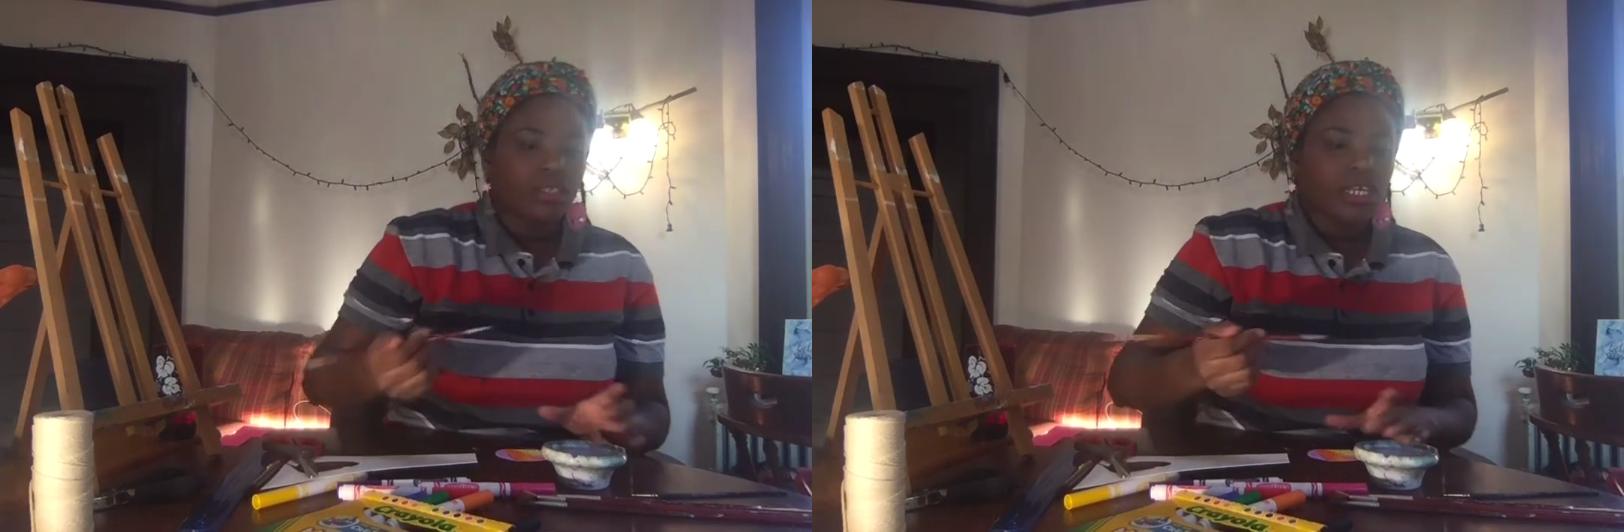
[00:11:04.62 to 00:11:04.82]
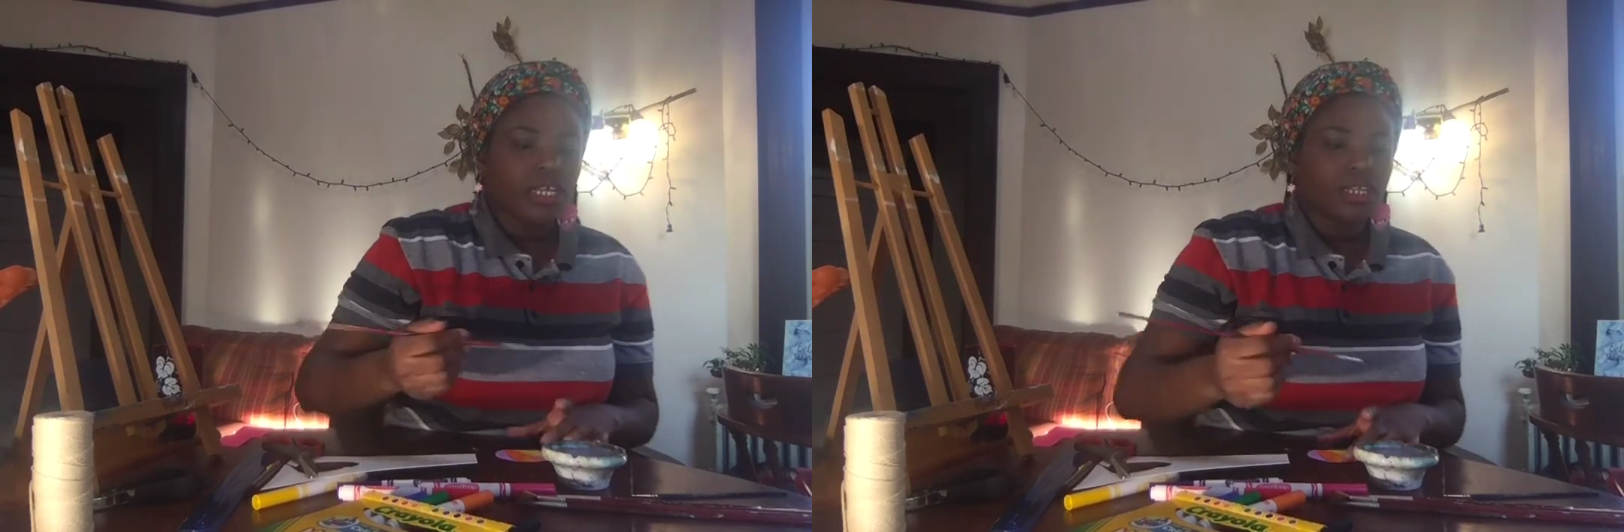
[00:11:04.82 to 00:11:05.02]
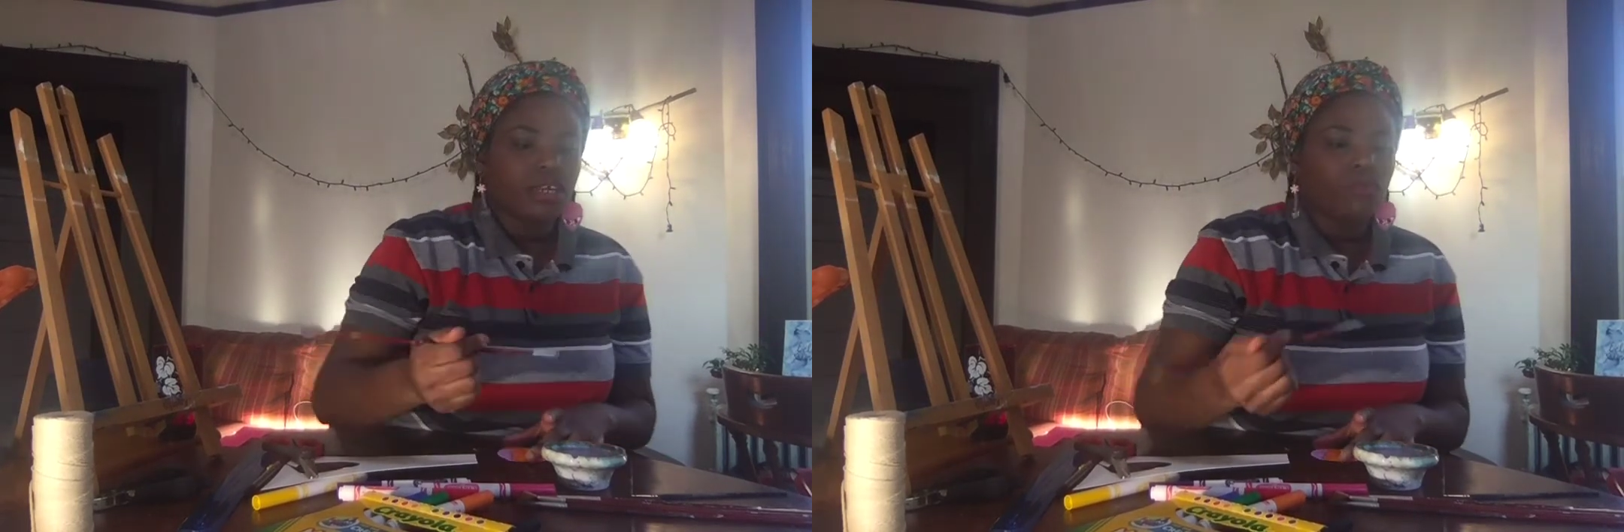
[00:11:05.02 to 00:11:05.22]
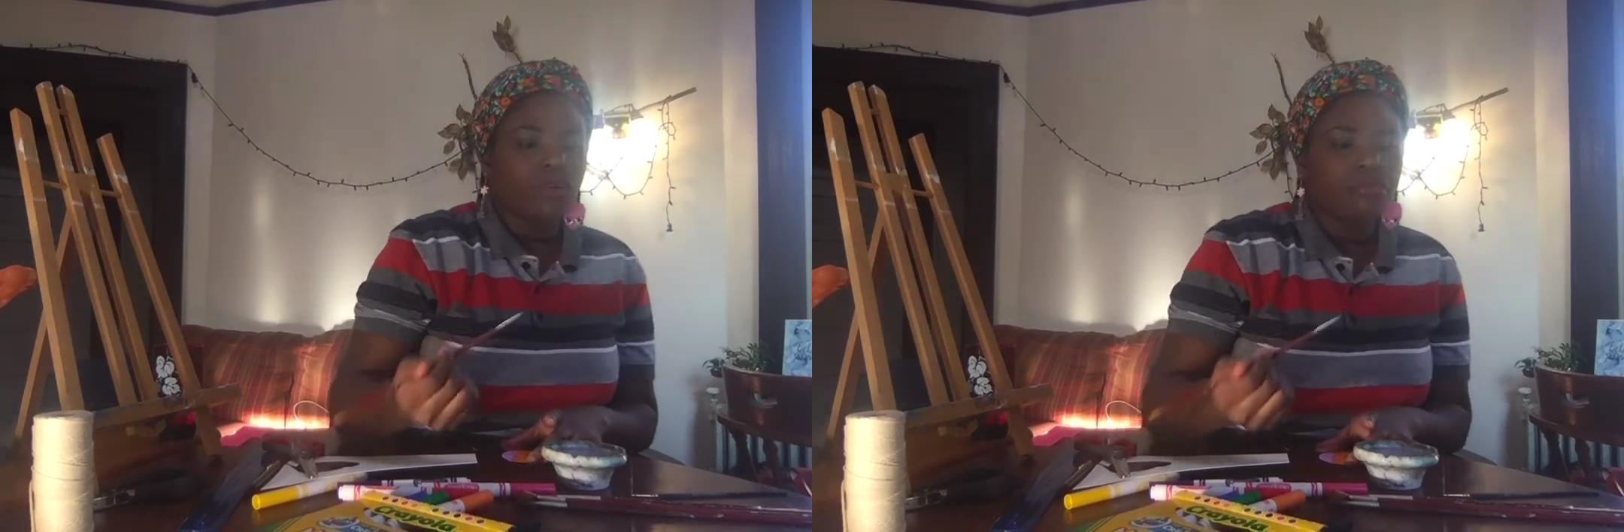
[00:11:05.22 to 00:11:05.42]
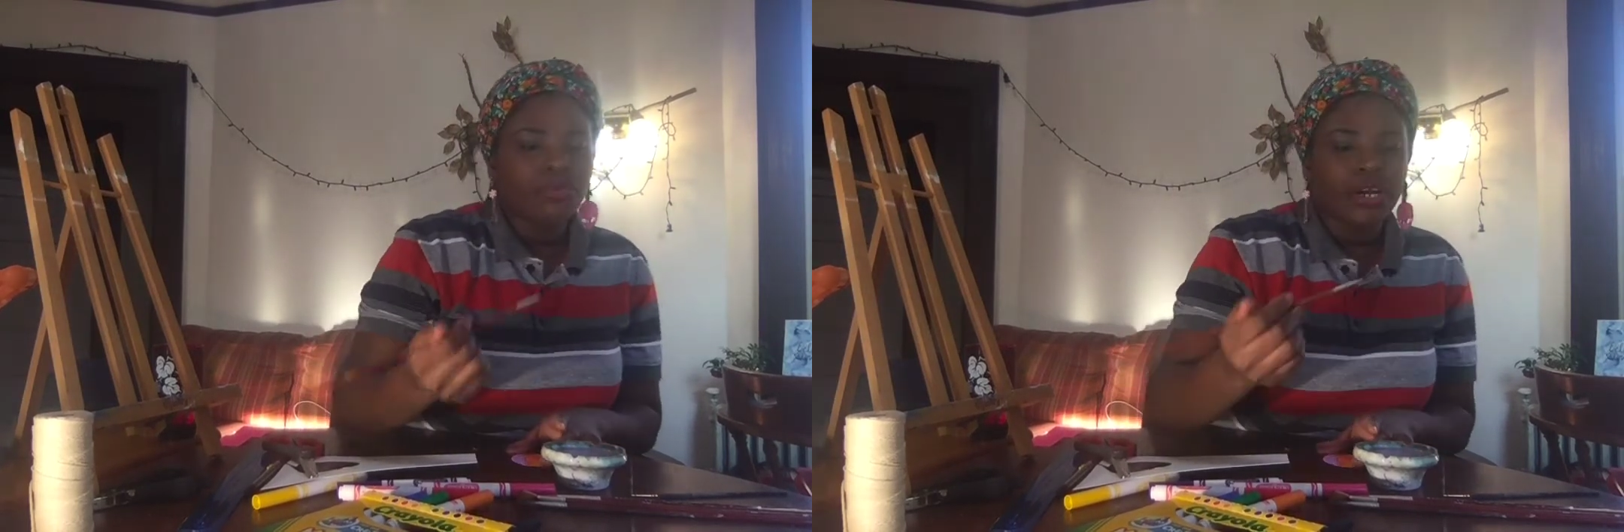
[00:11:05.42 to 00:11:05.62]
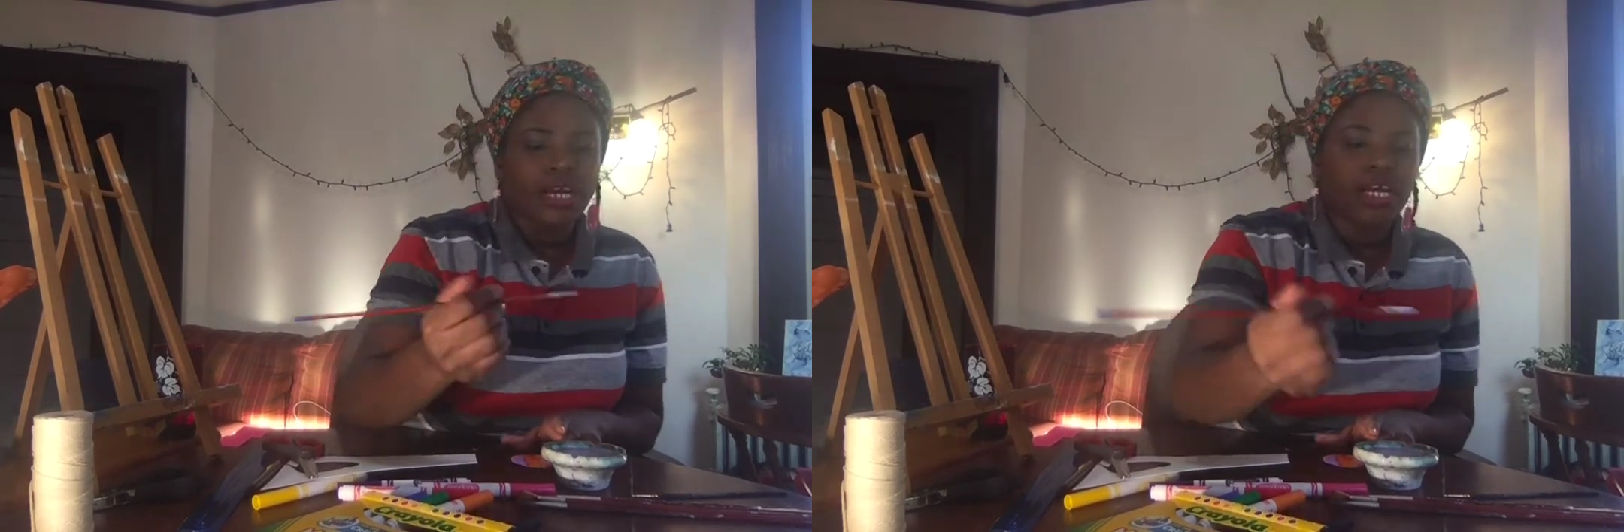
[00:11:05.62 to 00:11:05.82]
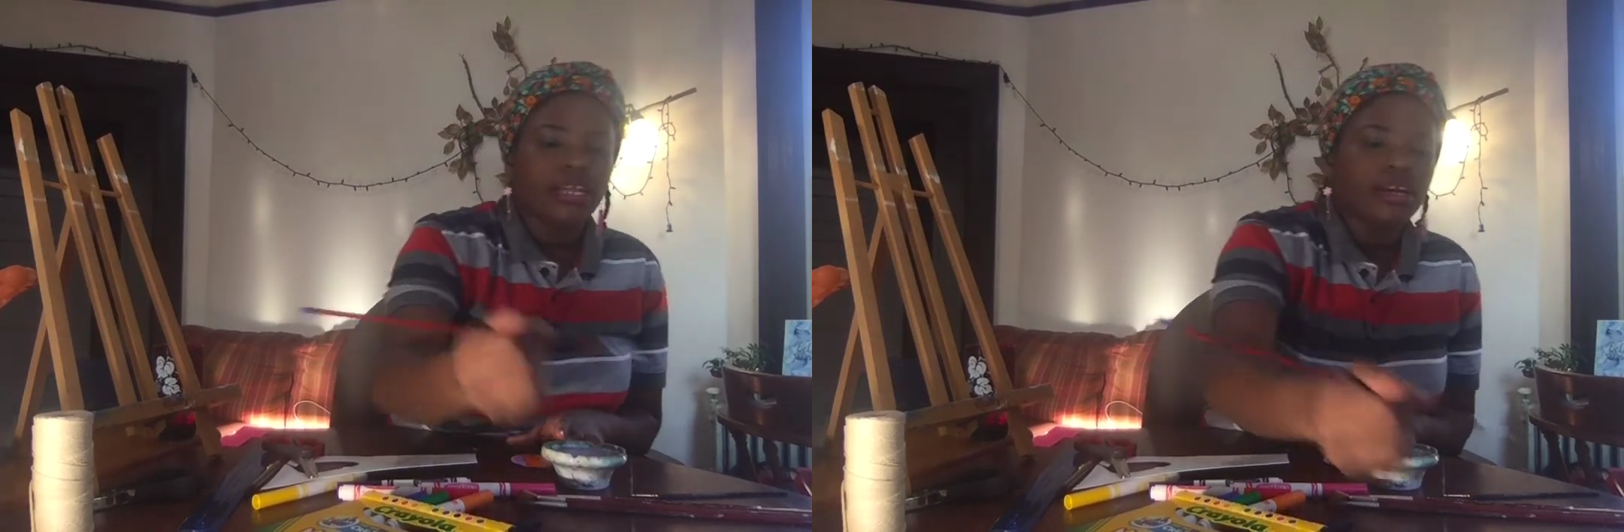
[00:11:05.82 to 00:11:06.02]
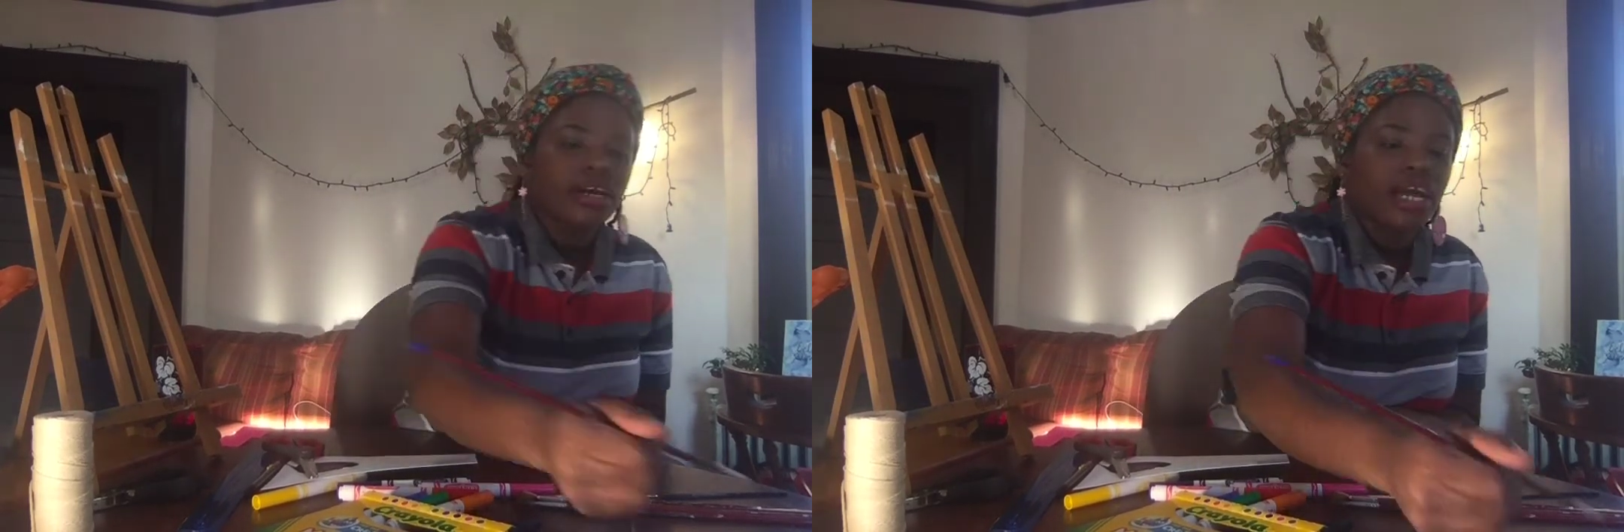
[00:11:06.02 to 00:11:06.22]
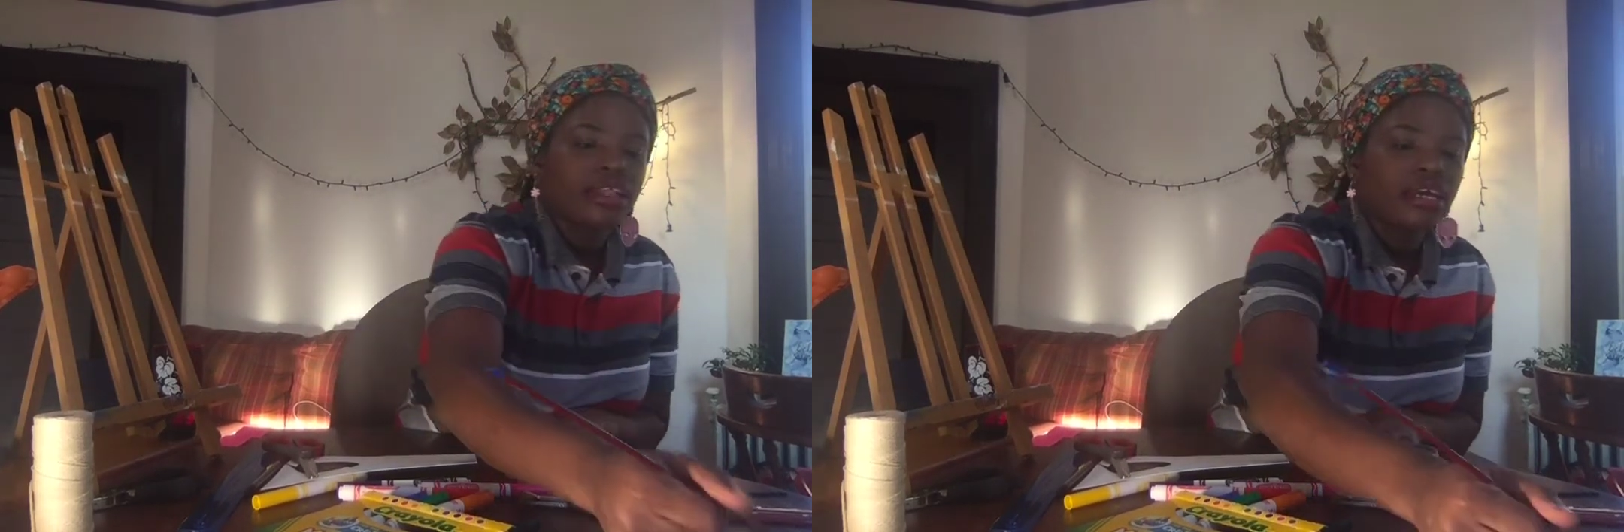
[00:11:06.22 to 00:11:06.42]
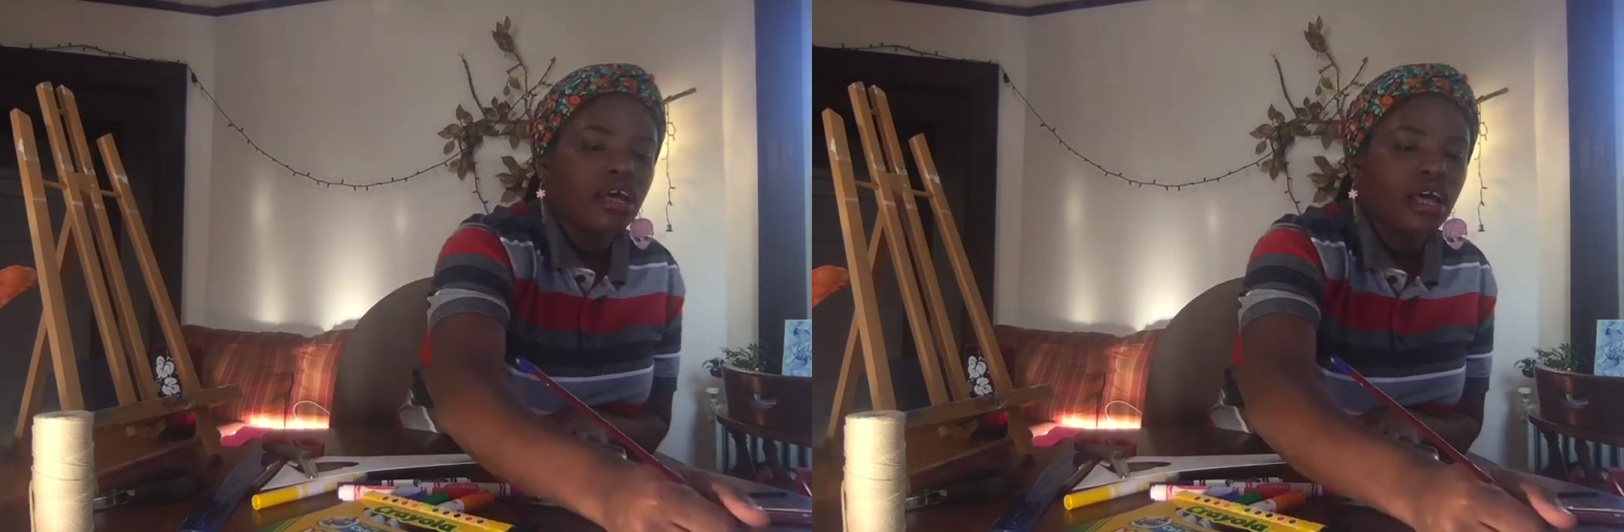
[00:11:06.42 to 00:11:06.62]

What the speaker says: And then one more color. I think